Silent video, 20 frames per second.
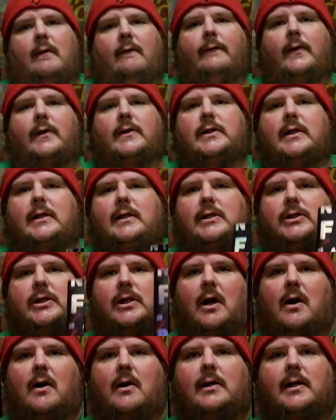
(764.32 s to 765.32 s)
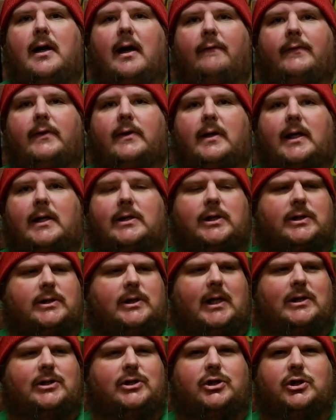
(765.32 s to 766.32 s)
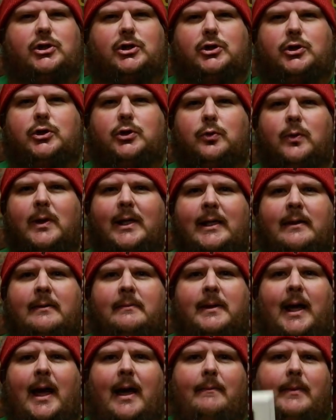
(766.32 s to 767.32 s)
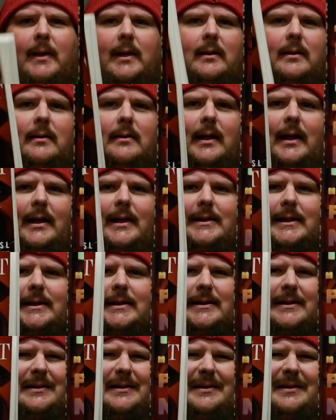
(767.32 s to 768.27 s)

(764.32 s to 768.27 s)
first edition hardcover. It just it screamed at me. And this is